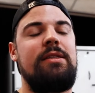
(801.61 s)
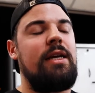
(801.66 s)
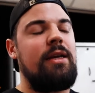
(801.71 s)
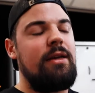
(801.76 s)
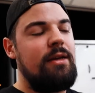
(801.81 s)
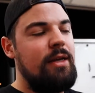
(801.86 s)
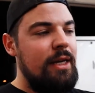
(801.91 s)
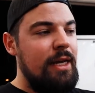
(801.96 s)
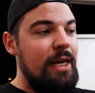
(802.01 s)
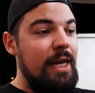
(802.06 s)
Like,
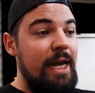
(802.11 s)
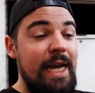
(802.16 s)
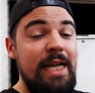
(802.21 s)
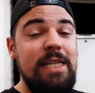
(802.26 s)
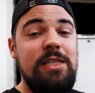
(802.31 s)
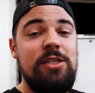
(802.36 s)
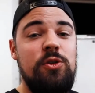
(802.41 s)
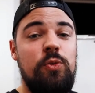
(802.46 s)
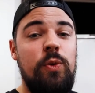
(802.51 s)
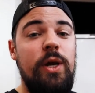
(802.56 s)

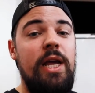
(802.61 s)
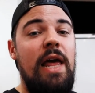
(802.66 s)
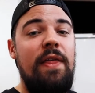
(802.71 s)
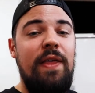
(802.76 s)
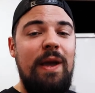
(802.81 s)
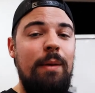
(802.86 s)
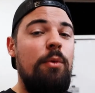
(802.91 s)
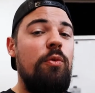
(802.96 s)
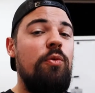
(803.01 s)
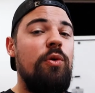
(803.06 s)
it's sweet. I
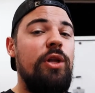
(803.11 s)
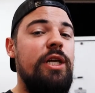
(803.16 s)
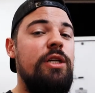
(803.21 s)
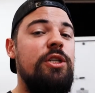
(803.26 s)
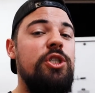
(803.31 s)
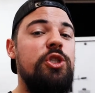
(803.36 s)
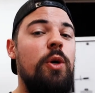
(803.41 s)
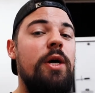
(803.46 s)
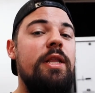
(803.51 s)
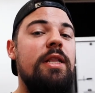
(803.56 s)
think I'm gonna really
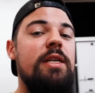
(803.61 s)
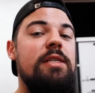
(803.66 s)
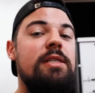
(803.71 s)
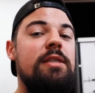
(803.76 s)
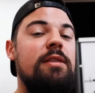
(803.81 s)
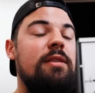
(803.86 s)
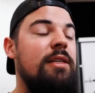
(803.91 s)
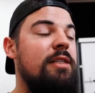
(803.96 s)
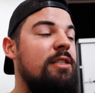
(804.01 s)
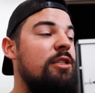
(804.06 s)
enjoy
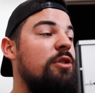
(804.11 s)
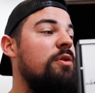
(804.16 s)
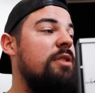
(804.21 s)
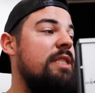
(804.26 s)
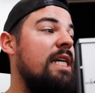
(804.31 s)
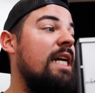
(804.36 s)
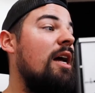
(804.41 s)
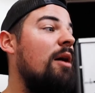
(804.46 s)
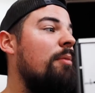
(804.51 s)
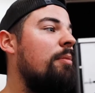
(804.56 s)
this new
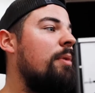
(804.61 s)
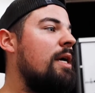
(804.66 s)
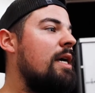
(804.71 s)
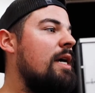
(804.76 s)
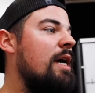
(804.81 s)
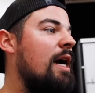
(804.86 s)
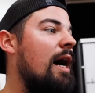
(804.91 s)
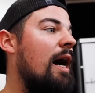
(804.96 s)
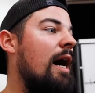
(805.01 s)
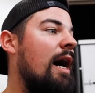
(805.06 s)
setup.
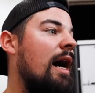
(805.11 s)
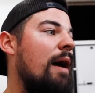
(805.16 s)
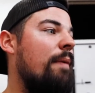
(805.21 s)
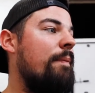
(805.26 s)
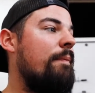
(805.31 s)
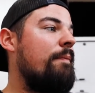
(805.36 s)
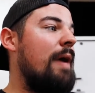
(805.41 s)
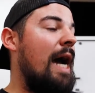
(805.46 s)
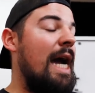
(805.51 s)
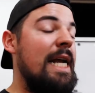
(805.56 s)

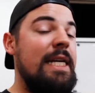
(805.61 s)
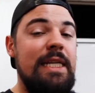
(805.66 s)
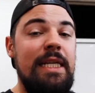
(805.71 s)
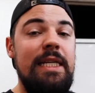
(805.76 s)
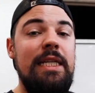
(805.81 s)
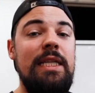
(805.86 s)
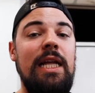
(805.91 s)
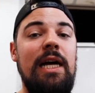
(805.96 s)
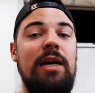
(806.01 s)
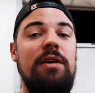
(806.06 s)
I
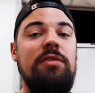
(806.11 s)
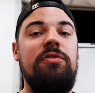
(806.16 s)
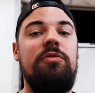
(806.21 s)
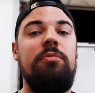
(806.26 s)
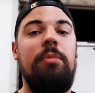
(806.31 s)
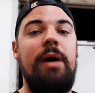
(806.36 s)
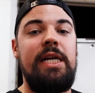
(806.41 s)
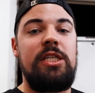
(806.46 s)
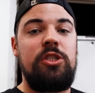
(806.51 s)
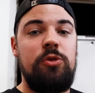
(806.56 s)
did love
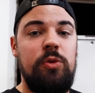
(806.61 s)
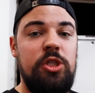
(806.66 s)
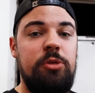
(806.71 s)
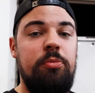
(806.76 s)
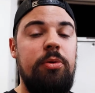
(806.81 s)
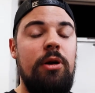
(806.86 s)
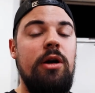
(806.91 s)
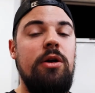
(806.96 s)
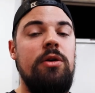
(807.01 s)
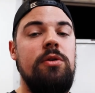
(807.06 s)
my Switch
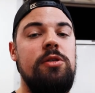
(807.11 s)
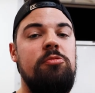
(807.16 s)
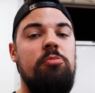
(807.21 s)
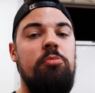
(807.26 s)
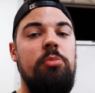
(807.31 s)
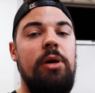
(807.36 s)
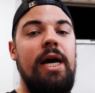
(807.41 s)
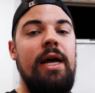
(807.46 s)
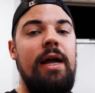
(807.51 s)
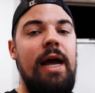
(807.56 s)
Pros,
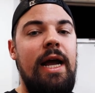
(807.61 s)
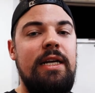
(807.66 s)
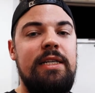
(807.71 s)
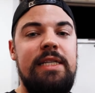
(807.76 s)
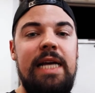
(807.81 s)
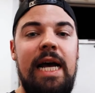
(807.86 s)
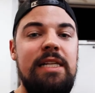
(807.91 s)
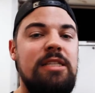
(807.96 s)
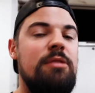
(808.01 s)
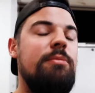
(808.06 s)
but I
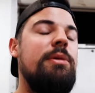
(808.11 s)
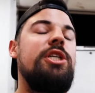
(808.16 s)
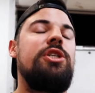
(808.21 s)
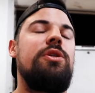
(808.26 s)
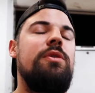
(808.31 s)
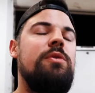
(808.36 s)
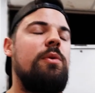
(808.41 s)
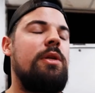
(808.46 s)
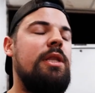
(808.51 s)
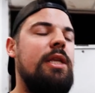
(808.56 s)
just had some
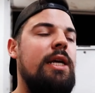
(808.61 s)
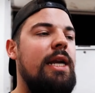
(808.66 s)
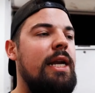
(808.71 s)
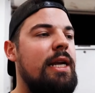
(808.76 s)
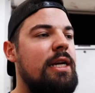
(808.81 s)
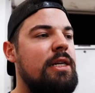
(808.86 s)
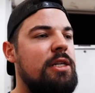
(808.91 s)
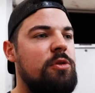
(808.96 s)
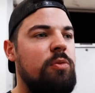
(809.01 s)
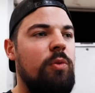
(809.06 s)
issues with it and
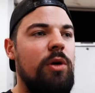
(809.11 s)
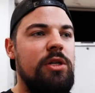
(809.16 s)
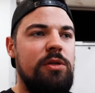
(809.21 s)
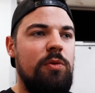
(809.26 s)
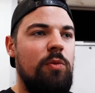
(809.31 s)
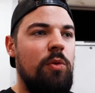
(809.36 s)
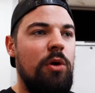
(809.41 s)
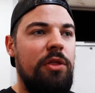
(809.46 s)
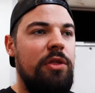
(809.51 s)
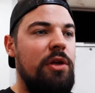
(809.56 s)
it just
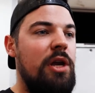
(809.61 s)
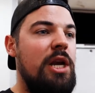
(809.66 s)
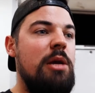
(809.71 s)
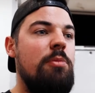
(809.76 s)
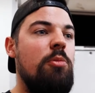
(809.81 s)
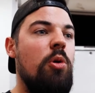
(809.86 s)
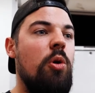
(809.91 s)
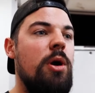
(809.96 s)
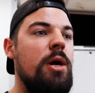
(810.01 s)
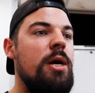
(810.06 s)
wasn't worth it
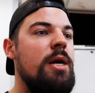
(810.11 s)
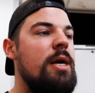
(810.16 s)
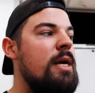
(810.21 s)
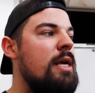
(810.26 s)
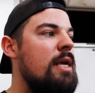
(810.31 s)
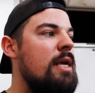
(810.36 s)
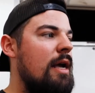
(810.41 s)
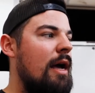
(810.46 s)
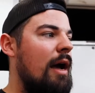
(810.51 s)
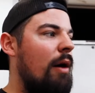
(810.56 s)
anymore.
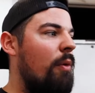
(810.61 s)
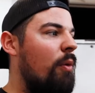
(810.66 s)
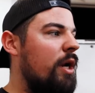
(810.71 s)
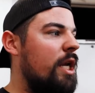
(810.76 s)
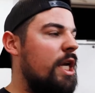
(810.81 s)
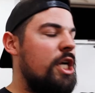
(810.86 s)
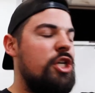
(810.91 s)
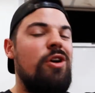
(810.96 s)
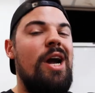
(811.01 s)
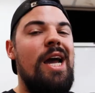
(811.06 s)
I
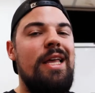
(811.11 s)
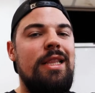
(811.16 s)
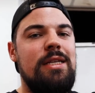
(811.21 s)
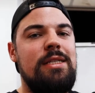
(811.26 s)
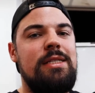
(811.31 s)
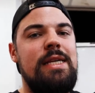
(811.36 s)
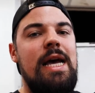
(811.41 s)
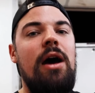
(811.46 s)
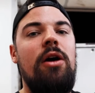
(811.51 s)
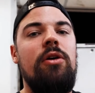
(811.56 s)
wanted to try
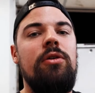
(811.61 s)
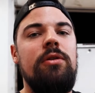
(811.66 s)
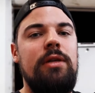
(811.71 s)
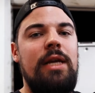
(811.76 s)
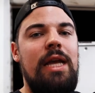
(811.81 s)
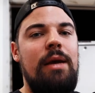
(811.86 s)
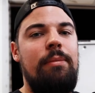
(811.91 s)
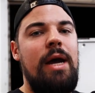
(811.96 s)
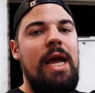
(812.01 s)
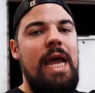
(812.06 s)
this out,
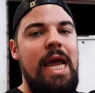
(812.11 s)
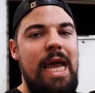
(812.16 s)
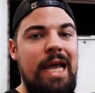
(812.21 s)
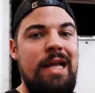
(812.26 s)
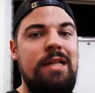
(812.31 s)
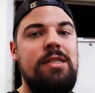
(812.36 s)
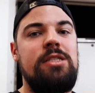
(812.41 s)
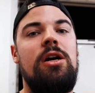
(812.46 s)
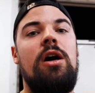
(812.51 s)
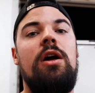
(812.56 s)
get my
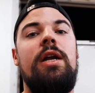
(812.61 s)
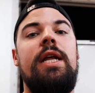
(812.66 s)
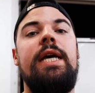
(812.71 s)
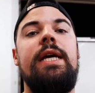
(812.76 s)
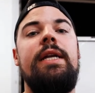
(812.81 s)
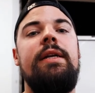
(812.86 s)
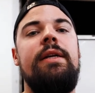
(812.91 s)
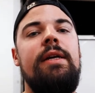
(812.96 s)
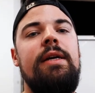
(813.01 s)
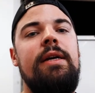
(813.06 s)
hands on
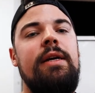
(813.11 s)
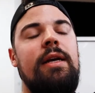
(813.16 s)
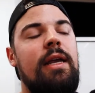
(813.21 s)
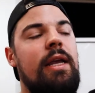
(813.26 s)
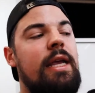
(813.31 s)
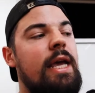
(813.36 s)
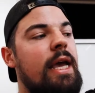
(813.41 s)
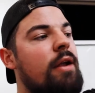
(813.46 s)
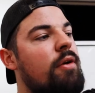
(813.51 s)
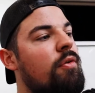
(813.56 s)
it,
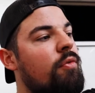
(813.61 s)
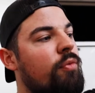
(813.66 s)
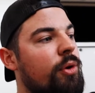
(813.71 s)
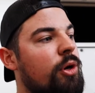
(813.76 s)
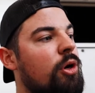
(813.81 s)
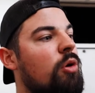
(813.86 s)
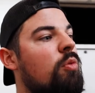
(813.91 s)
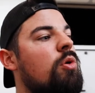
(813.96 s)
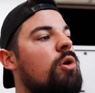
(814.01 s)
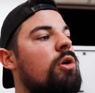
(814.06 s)
get
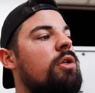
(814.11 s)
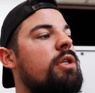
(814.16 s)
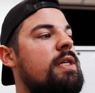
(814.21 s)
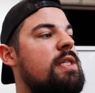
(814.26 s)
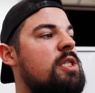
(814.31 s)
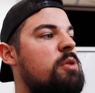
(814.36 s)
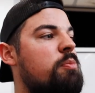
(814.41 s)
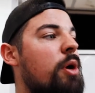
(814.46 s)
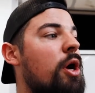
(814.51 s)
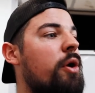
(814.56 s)
real world
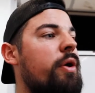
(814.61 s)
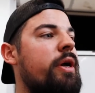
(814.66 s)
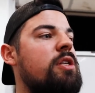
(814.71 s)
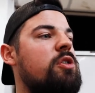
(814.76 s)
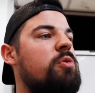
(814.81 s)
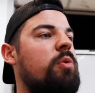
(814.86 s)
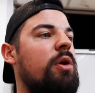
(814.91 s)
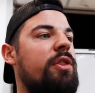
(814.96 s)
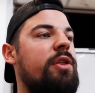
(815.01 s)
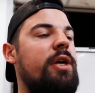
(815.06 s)

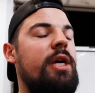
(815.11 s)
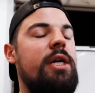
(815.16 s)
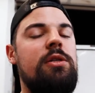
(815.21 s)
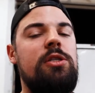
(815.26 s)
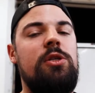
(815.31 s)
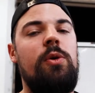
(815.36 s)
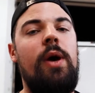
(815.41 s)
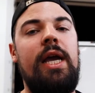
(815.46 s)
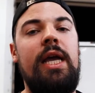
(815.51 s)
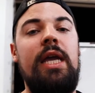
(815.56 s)
experience with
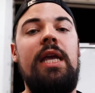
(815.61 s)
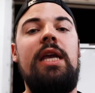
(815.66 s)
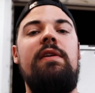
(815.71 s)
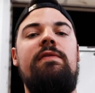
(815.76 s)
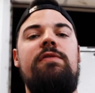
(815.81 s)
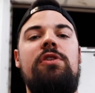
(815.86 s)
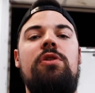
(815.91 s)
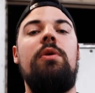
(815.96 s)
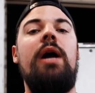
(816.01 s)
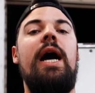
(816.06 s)
it so I can
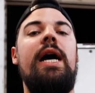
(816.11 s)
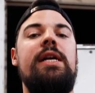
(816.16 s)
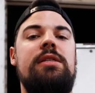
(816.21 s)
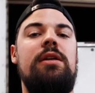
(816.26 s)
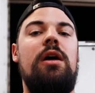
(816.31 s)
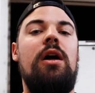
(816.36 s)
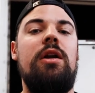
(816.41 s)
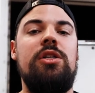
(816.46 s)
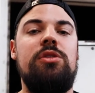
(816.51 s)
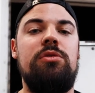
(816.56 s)
give you guys
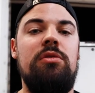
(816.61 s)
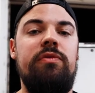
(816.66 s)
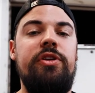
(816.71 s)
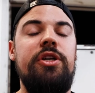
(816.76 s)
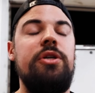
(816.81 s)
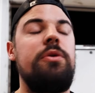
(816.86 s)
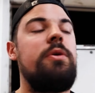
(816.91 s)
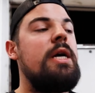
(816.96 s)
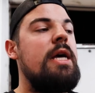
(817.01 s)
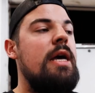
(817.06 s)
an honest
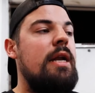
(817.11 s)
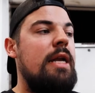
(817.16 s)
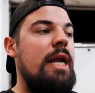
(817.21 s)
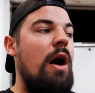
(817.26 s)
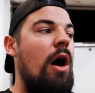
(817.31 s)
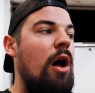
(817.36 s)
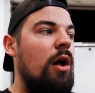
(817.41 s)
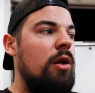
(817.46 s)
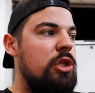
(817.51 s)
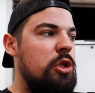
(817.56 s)
review.
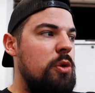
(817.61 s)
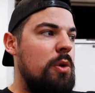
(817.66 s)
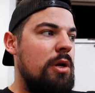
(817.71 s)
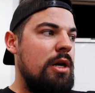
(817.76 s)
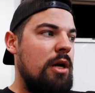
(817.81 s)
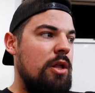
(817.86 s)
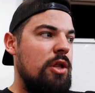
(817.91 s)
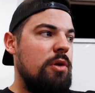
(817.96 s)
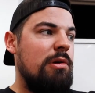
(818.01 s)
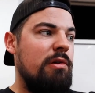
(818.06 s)
Now I'll do
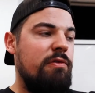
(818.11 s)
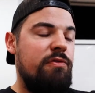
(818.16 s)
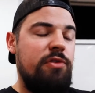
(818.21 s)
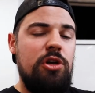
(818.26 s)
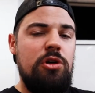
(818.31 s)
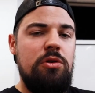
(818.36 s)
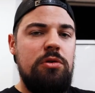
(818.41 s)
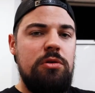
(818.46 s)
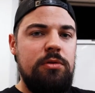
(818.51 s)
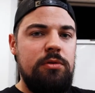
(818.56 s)
another
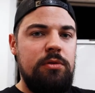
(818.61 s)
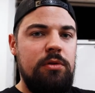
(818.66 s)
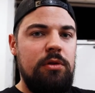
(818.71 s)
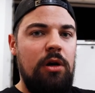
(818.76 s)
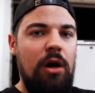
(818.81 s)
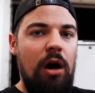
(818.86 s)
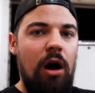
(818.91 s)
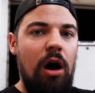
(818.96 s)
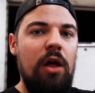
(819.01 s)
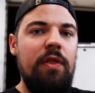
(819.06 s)
review
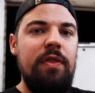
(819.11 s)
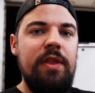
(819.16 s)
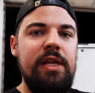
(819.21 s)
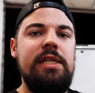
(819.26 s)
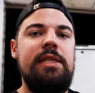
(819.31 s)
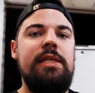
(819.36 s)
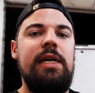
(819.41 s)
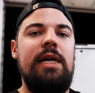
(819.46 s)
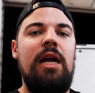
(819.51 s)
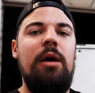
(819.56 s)
on
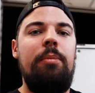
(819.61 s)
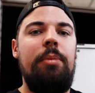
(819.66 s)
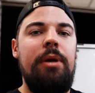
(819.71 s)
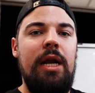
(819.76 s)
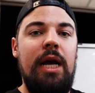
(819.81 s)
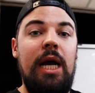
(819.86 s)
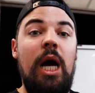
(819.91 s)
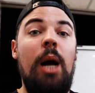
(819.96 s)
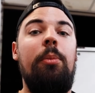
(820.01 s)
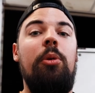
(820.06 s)
this setup in
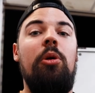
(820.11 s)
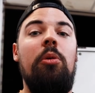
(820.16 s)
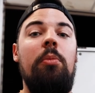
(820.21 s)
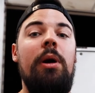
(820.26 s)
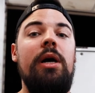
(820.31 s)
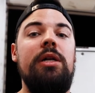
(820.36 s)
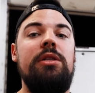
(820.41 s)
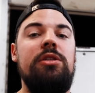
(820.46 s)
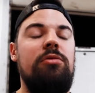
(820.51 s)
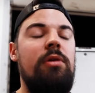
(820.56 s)
a couple of
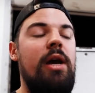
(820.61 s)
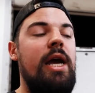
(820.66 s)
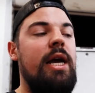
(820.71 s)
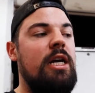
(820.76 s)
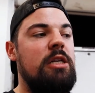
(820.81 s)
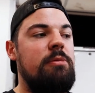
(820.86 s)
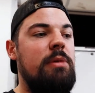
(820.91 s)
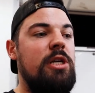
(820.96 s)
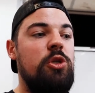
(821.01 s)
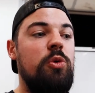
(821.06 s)
months, right?
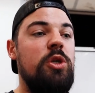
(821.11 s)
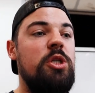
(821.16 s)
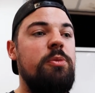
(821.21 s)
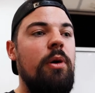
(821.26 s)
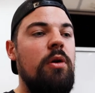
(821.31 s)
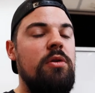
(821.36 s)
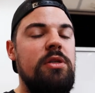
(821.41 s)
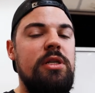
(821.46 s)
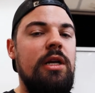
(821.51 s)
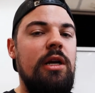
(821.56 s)
Because my Switch
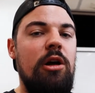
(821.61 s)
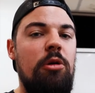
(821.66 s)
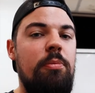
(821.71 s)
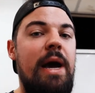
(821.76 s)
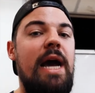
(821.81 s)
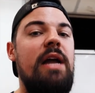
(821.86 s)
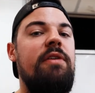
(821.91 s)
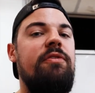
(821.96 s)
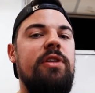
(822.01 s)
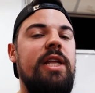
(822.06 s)
Pros didn't go
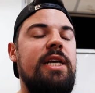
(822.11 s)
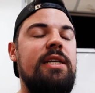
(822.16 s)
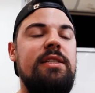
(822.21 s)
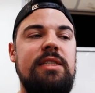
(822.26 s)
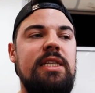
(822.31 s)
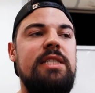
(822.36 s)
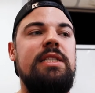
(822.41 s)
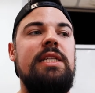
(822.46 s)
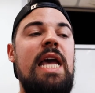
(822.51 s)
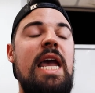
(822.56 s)
bad for like
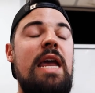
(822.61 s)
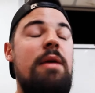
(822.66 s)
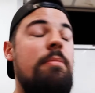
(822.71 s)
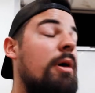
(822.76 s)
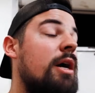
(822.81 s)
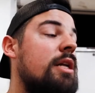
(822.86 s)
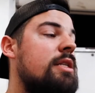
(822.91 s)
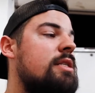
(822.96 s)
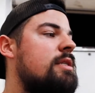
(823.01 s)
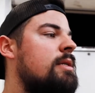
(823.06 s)
6 to 8
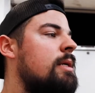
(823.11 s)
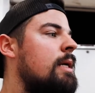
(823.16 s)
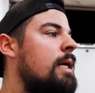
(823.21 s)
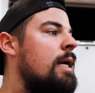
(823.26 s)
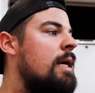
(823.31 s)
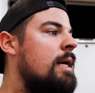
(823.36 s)
months.